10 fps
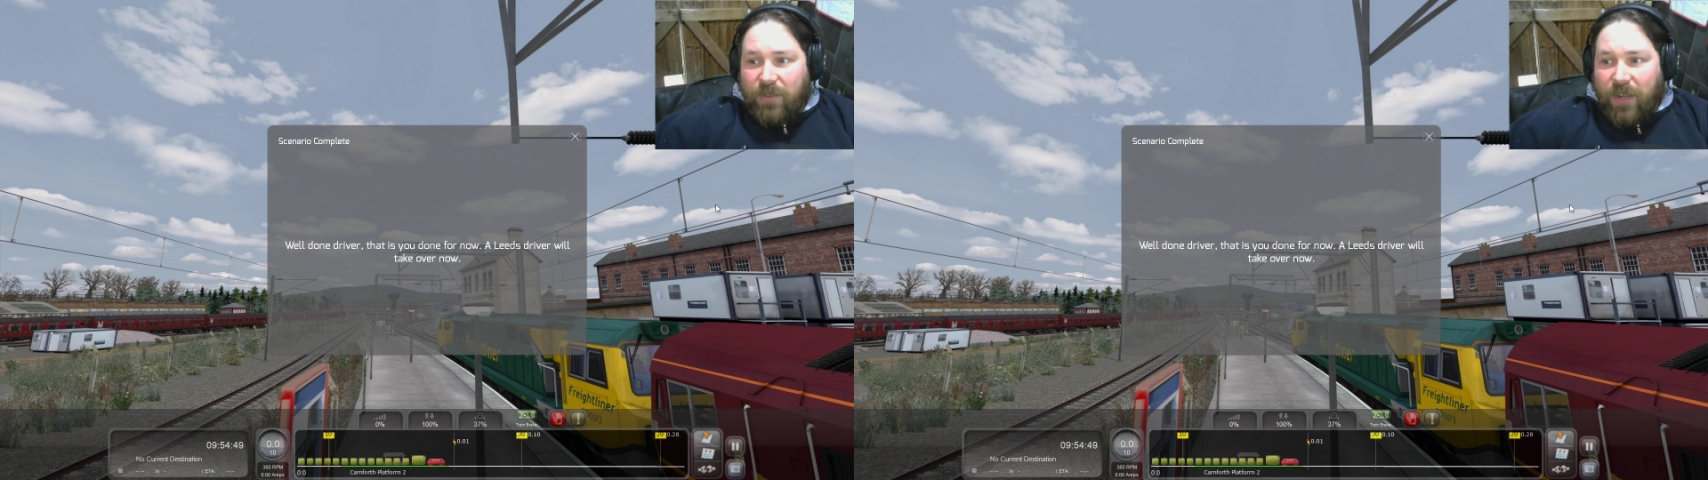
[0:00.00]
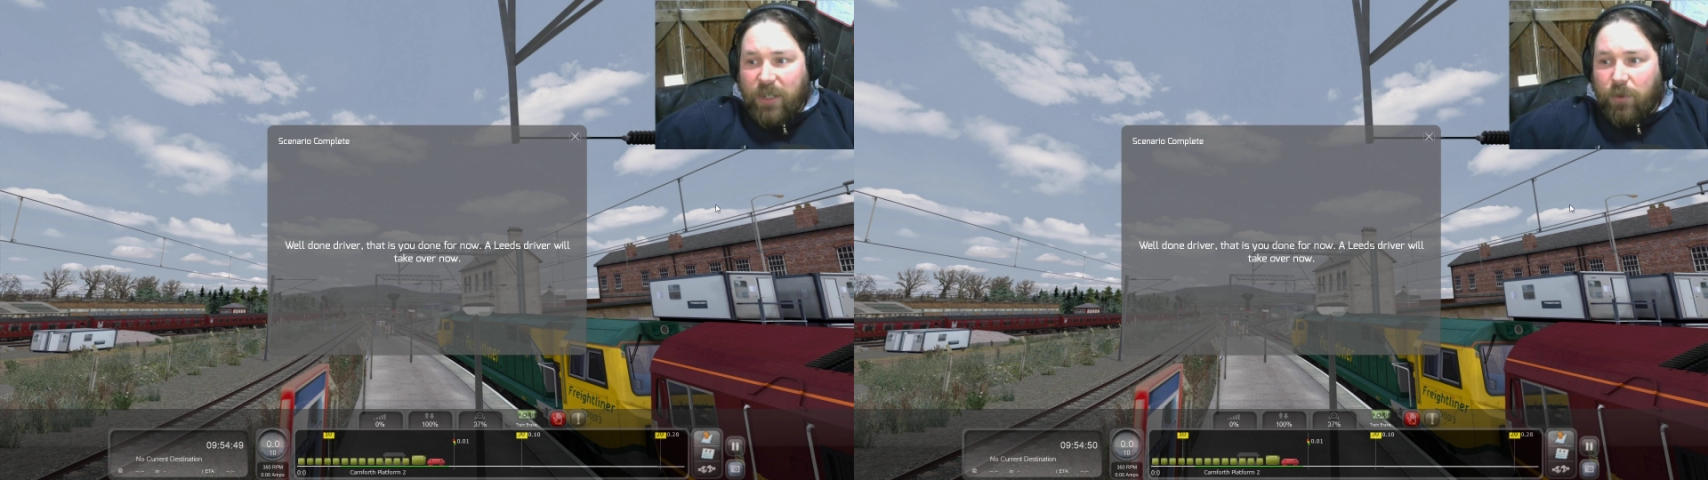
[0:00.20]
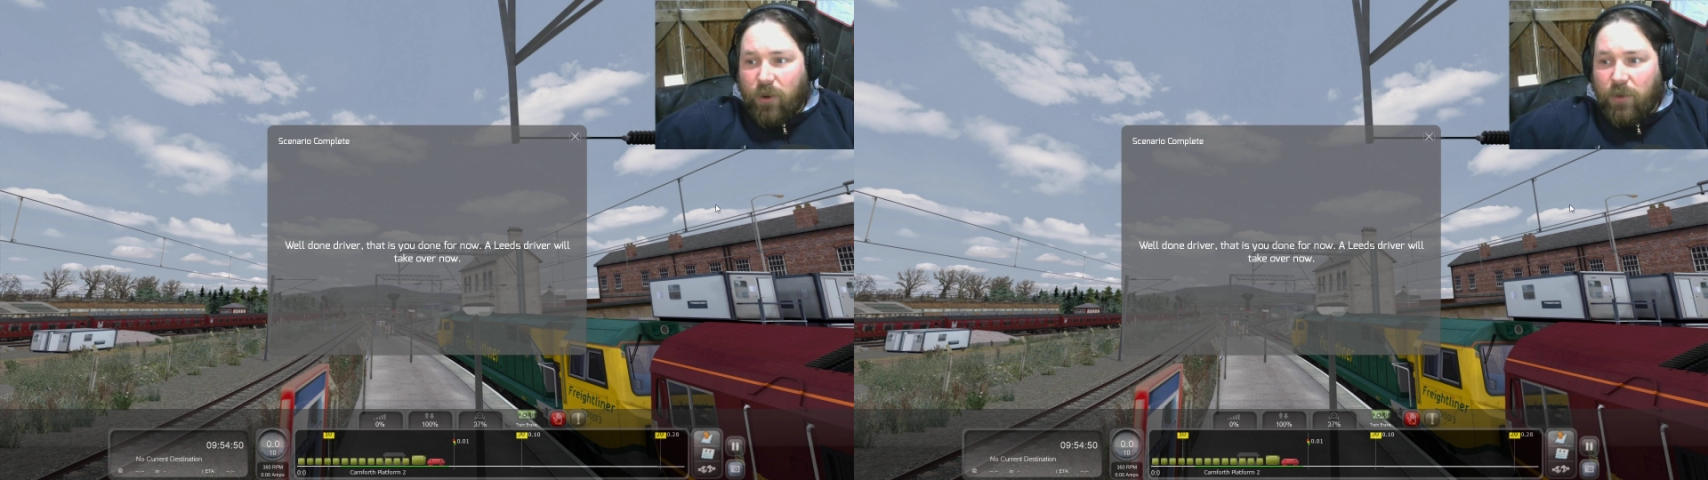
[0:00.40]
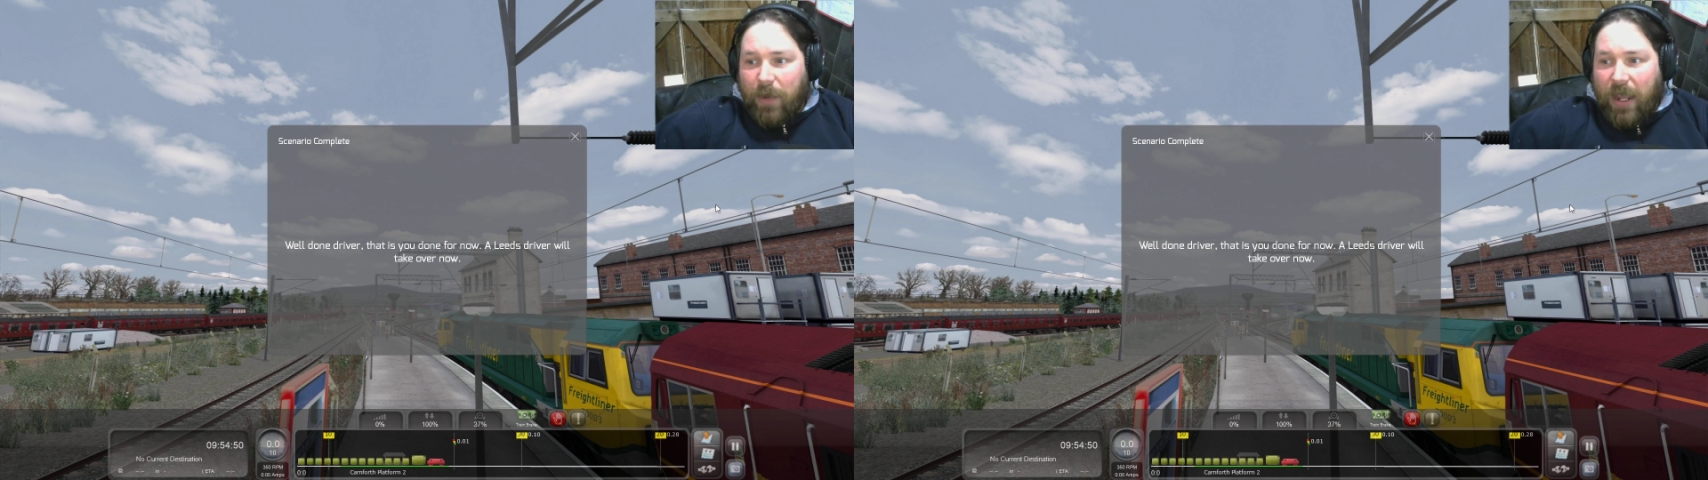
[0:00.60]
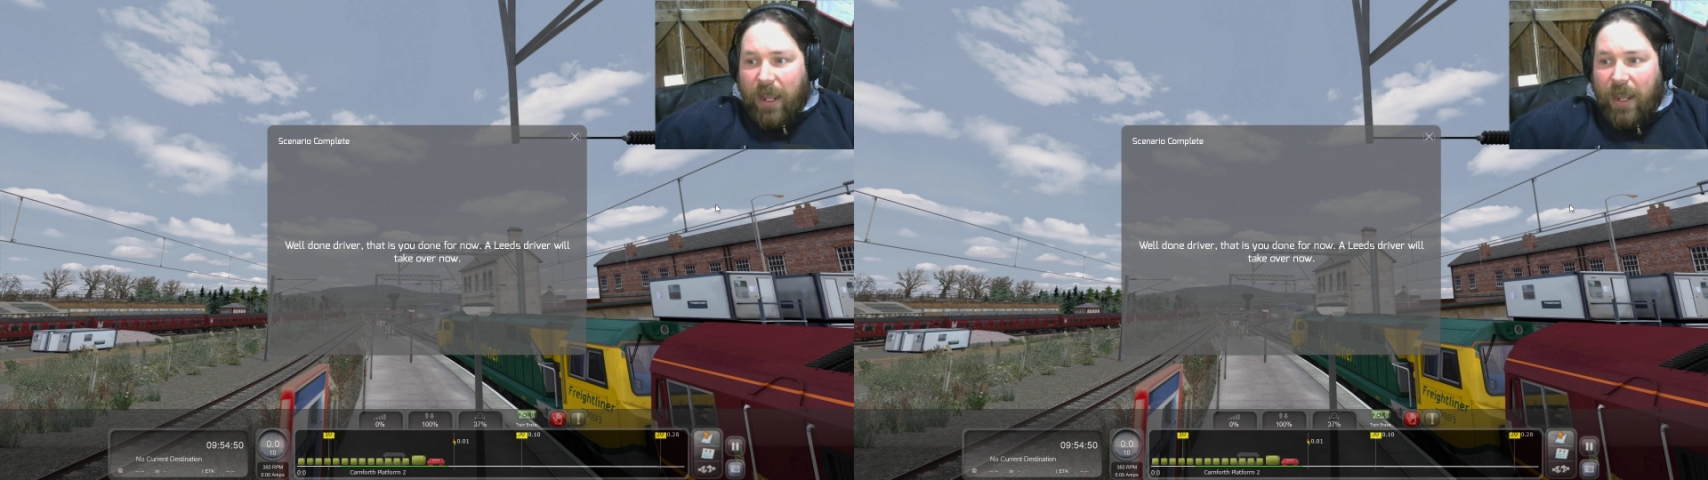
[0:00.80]
Facebook group
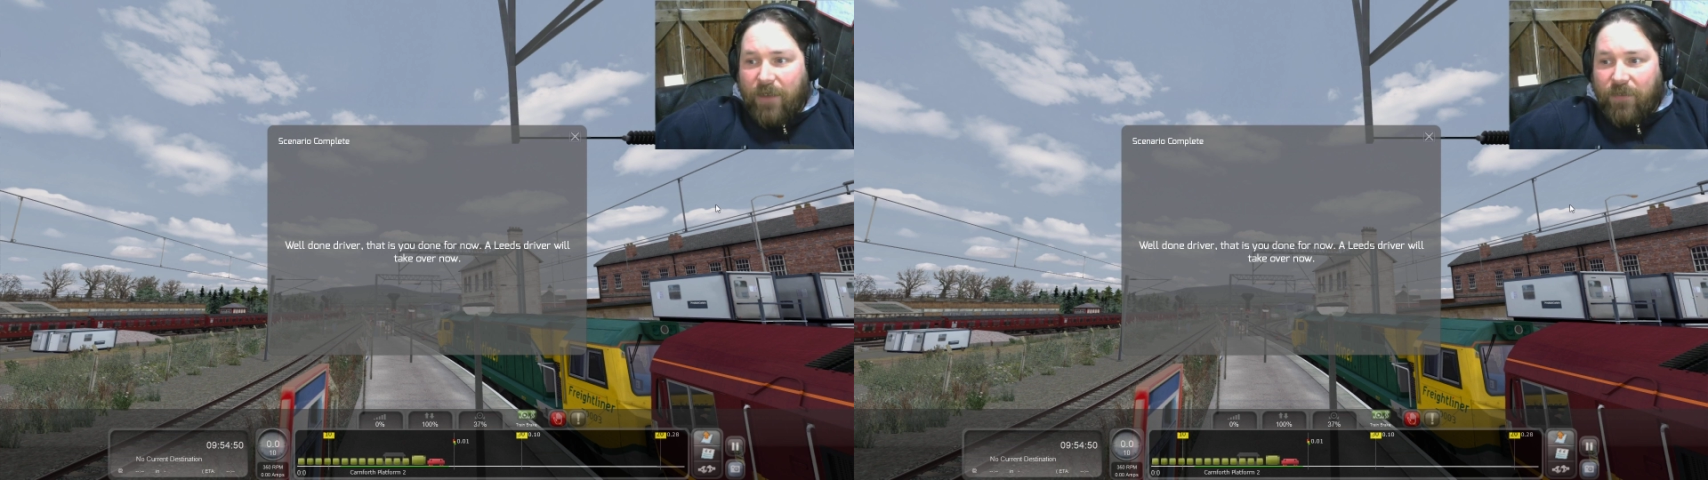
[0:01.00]
to